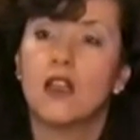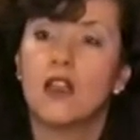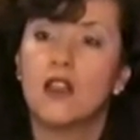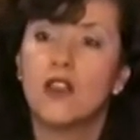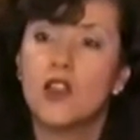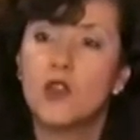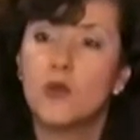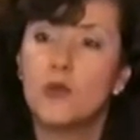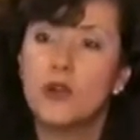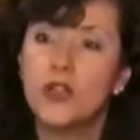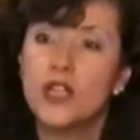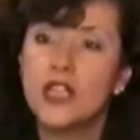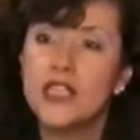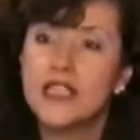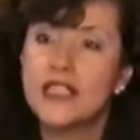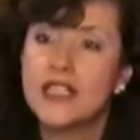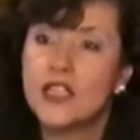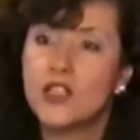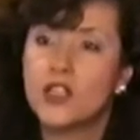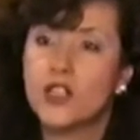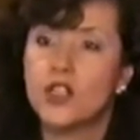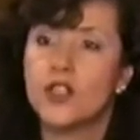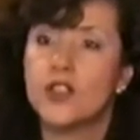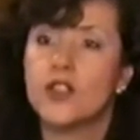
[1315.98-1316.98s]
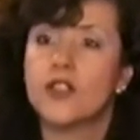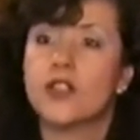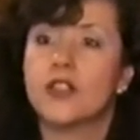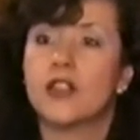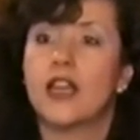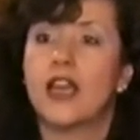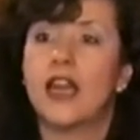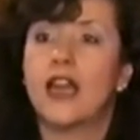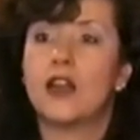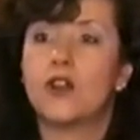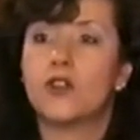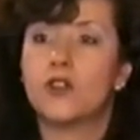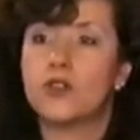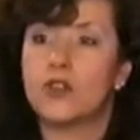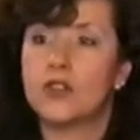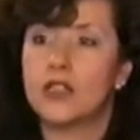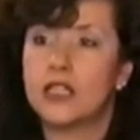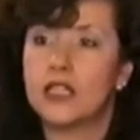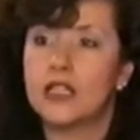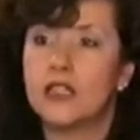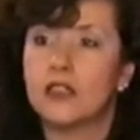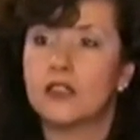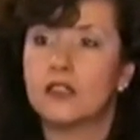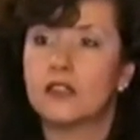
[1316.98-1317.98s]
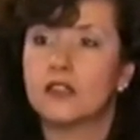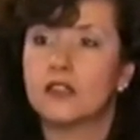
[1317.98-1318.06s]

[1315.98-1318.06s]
The Buddha teaches, actually,